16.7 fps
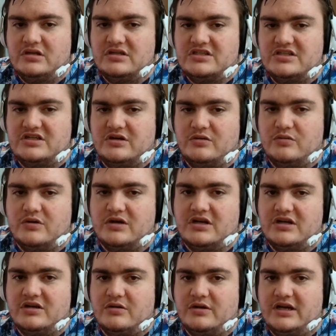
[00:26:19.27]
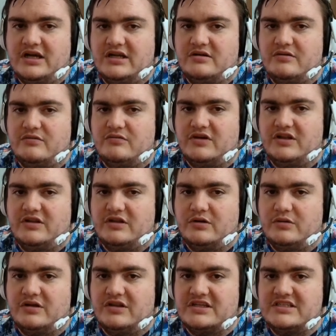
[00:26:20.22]
So we're going to go ahead and
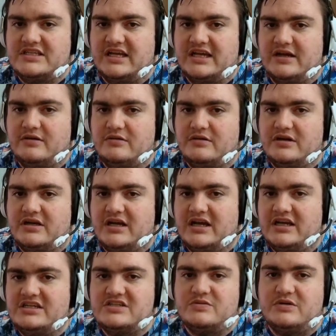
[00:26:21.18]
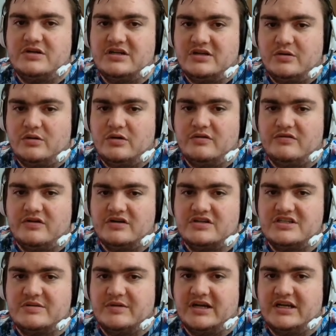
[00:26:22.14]
relower this down. I just wanted to go over
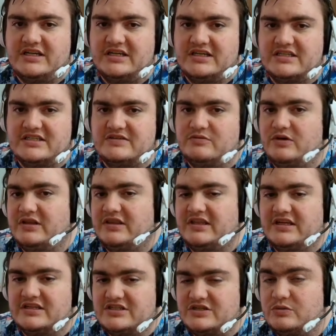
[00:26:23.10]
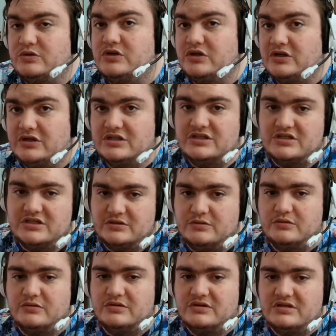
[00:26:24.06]
some ideas of what things you could
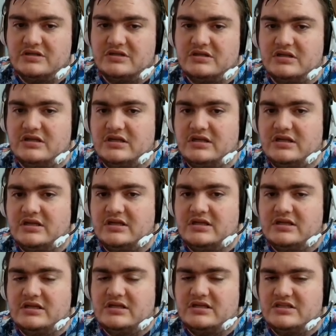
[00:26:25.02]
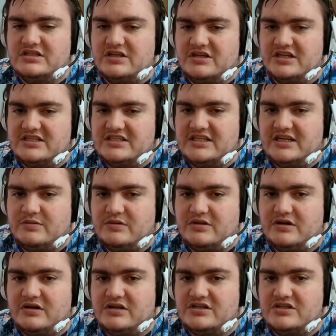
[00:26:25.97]
do. So to stick with
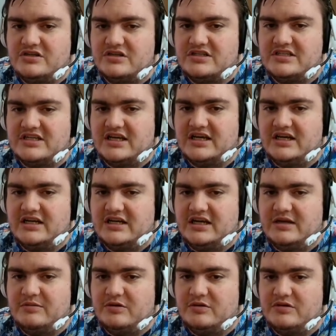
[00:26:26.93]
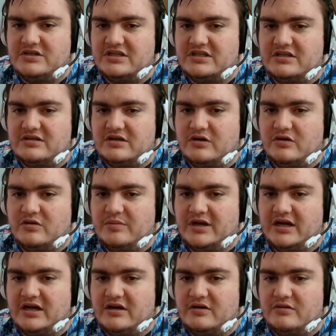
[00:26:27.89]
our initial design, I'm going to go
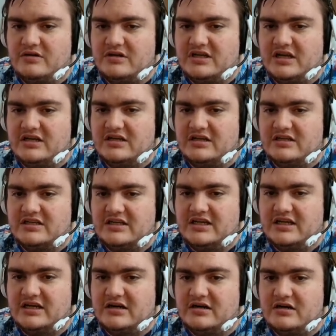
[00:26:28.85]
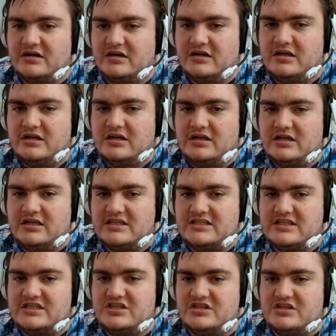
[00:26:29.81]
about cutting to here, because
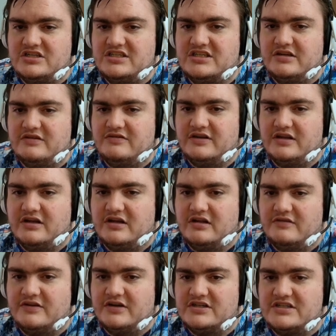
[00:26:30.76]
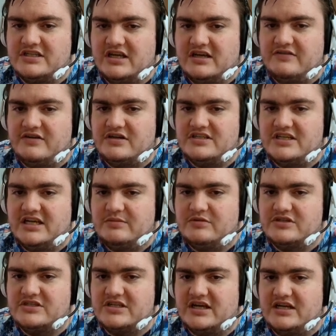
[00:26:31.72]
this should still fit all of our stuff. Our
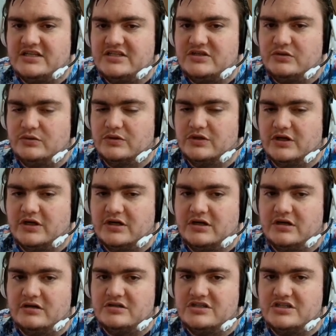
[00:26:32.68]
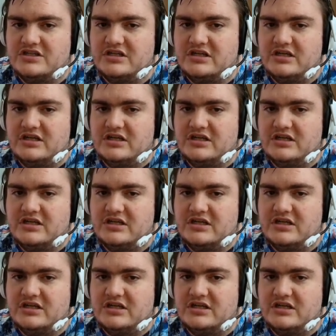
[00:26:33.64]
table's not too large,